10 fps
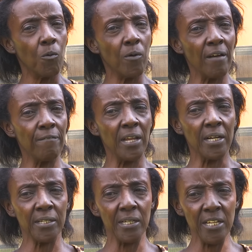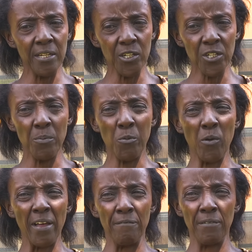We have lacked leadership,
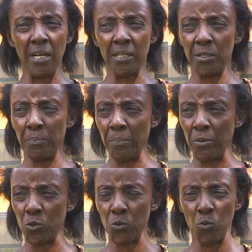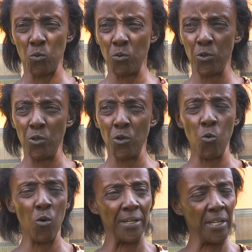we have lacked people to, you know,
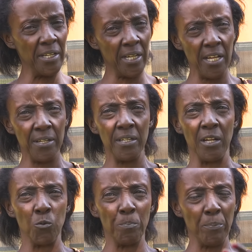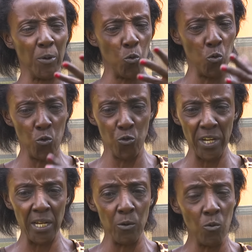who are dedicated and people who
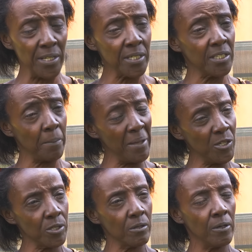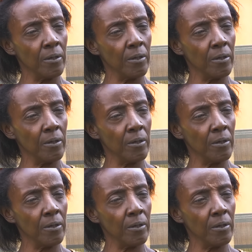really want the best.